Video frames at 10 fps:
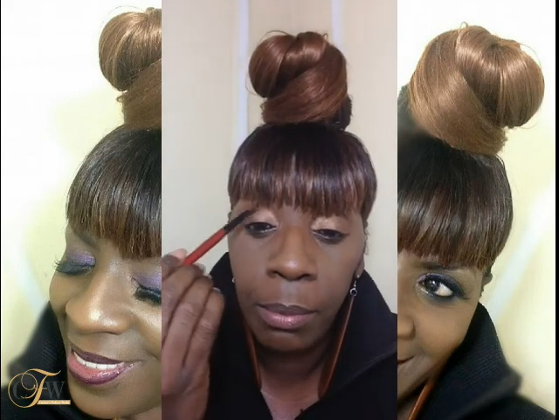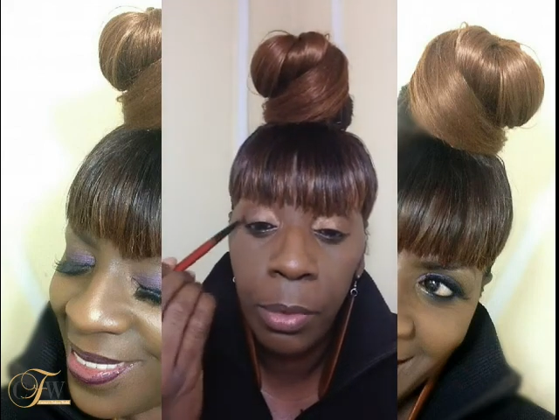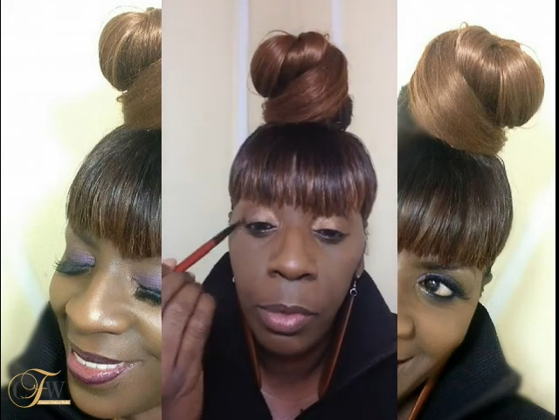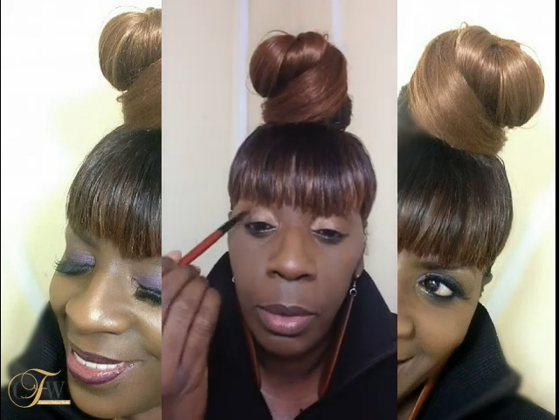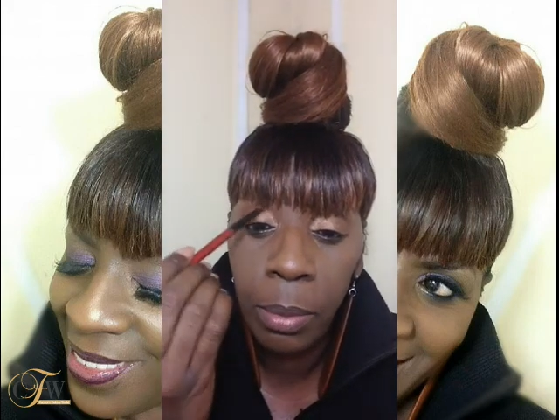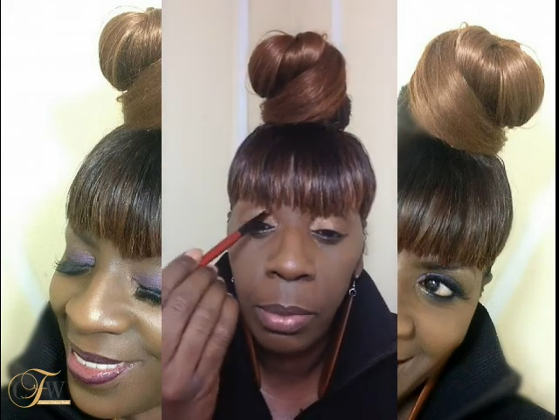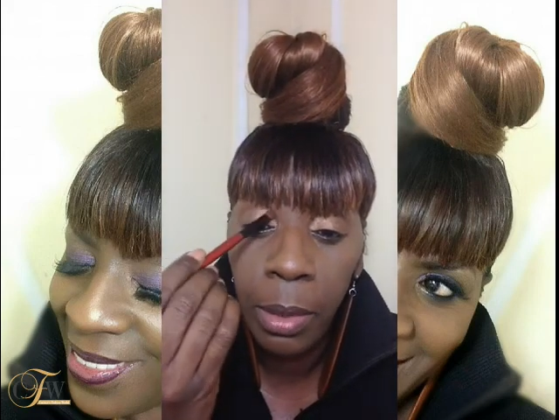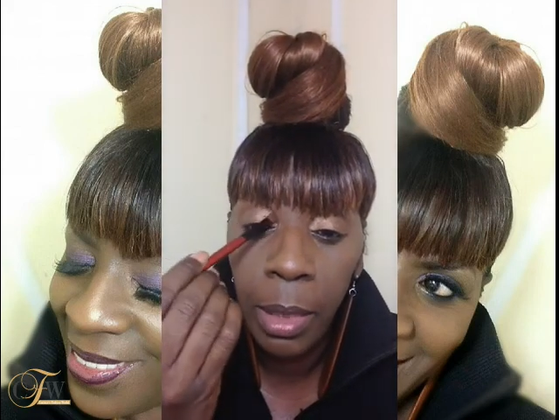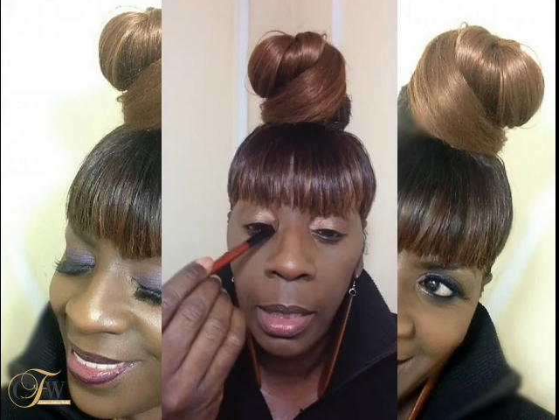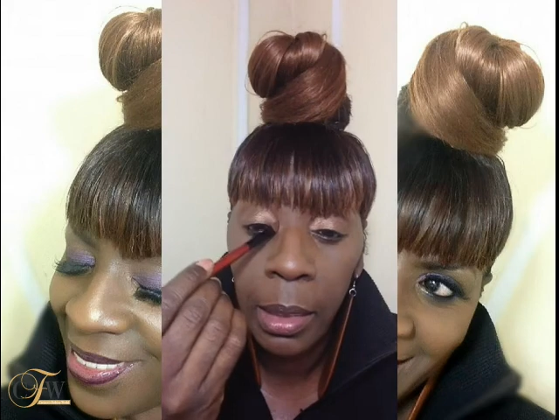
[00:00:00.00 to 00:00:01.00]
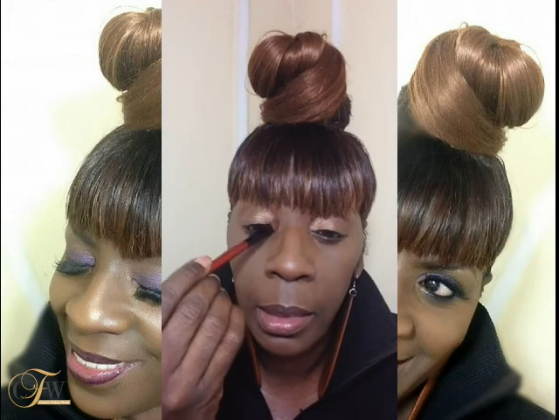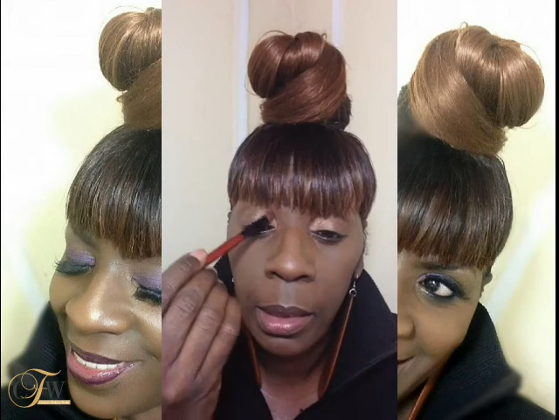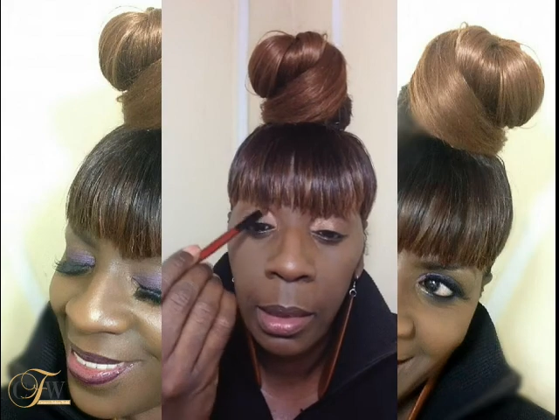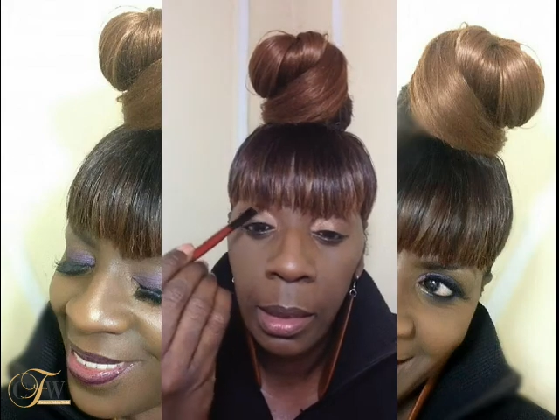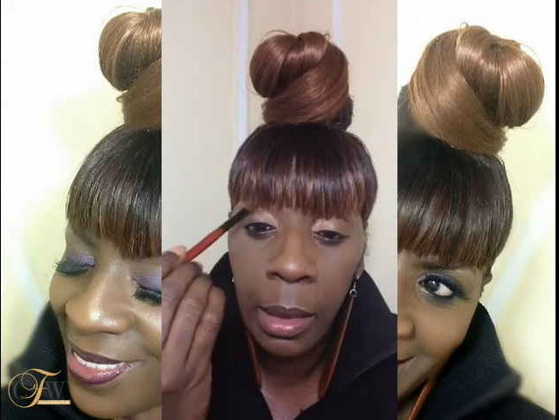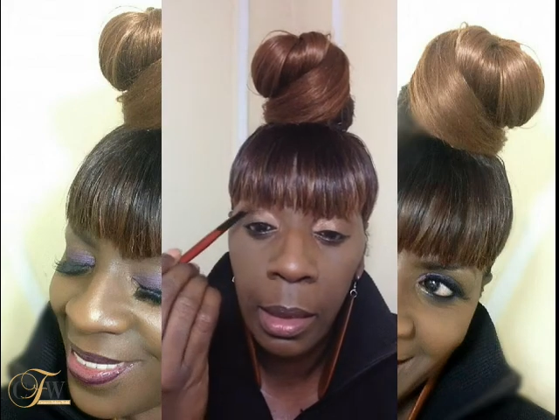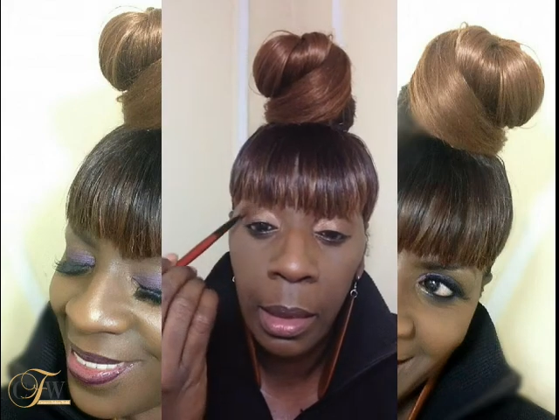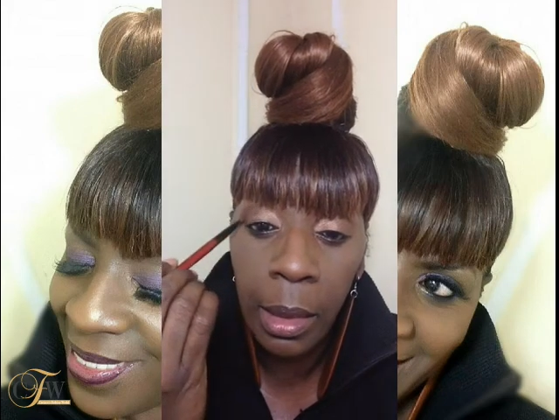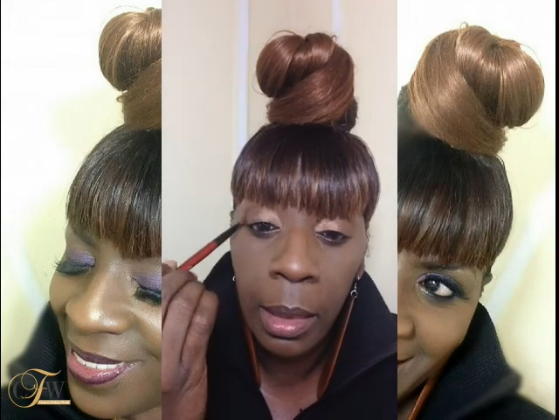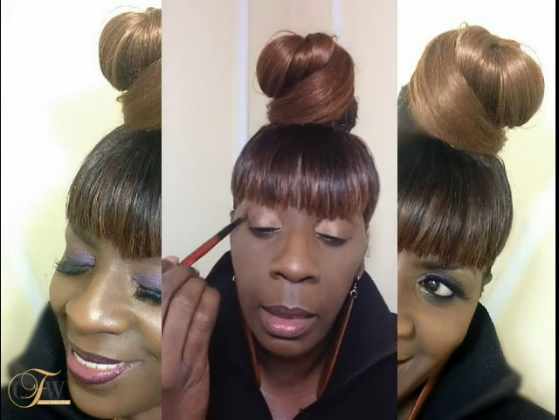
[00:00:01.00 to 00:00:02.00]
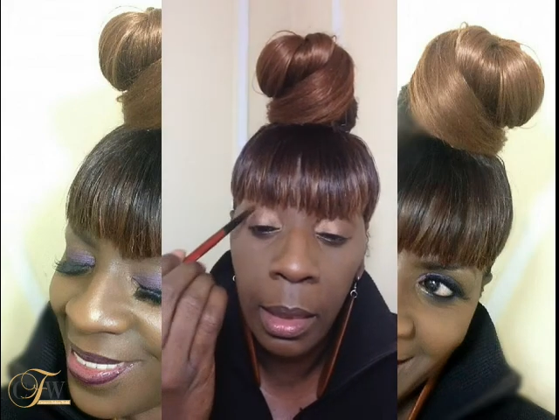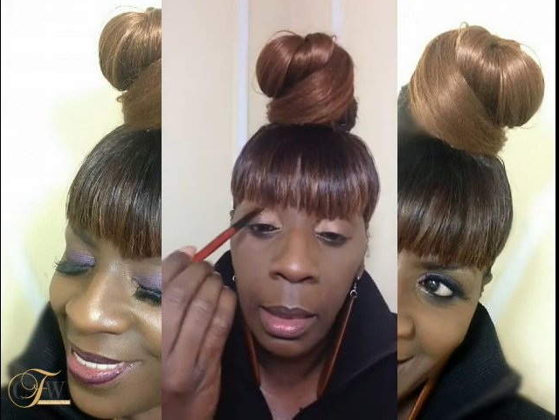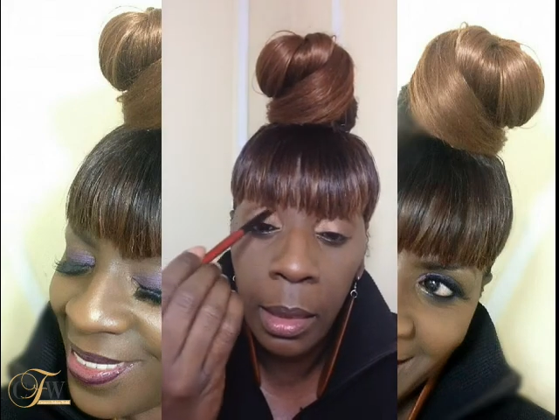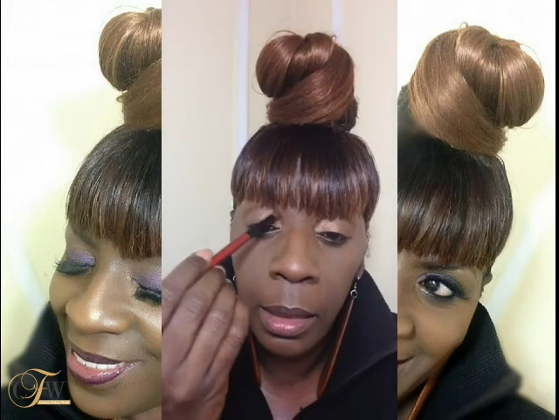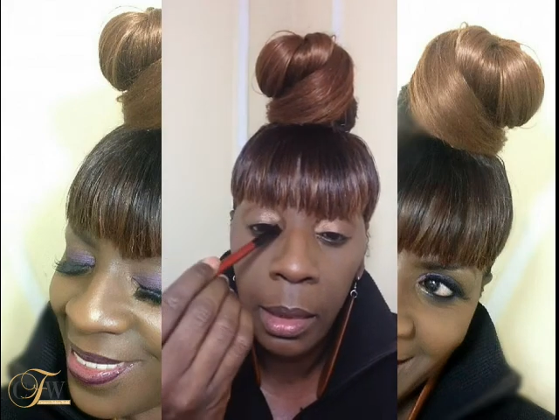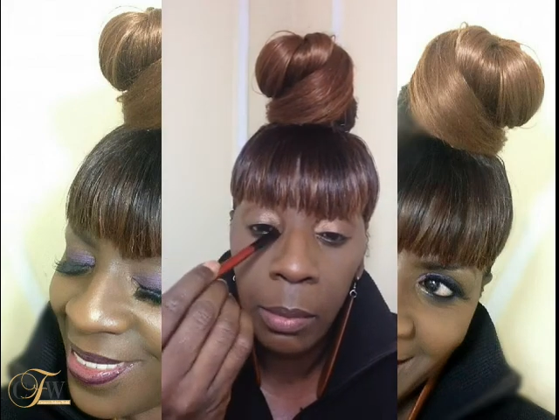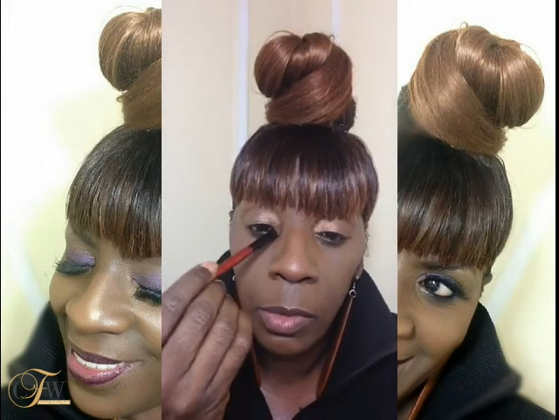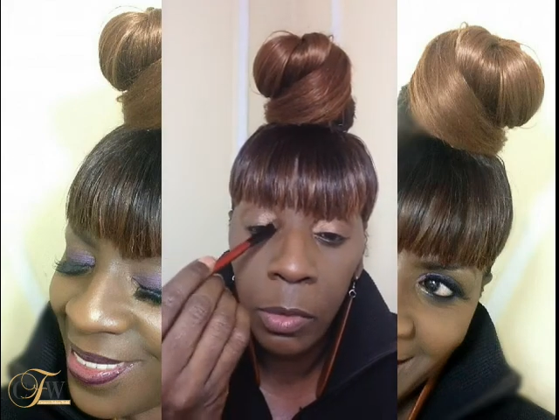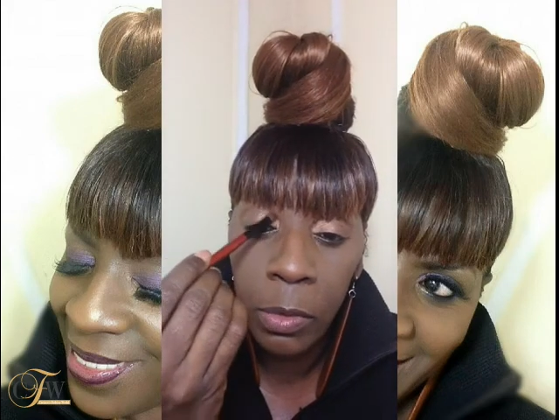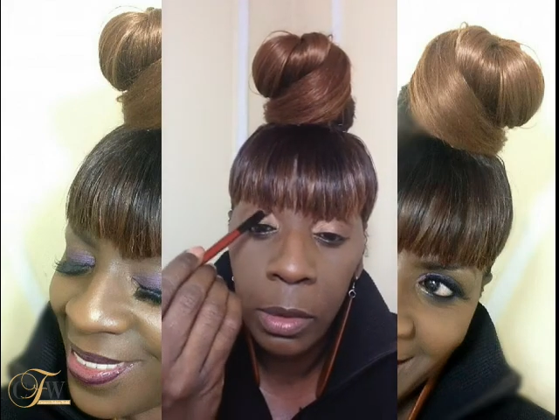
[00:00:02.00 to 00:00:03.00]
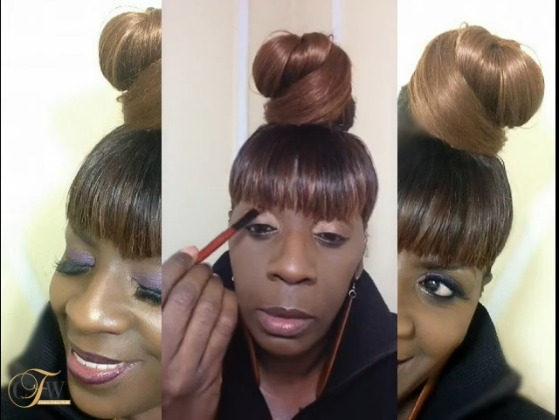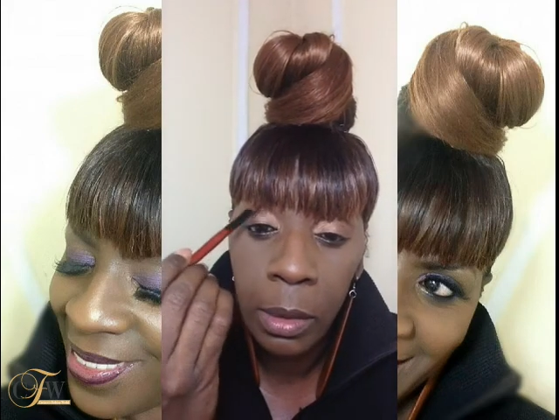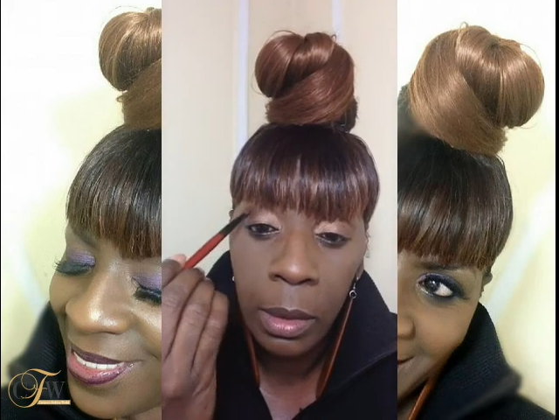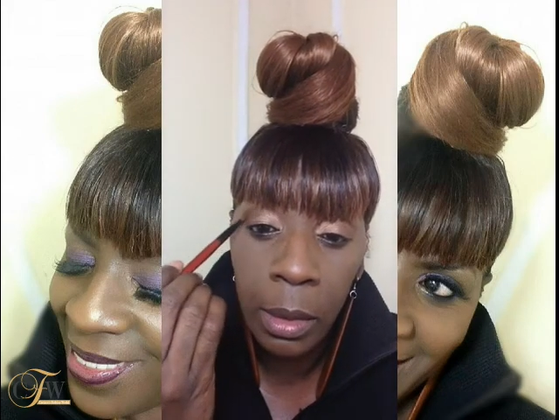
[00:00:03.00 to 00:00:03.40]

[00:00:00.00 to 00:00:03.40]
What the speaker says: Beauty brand that I'm using.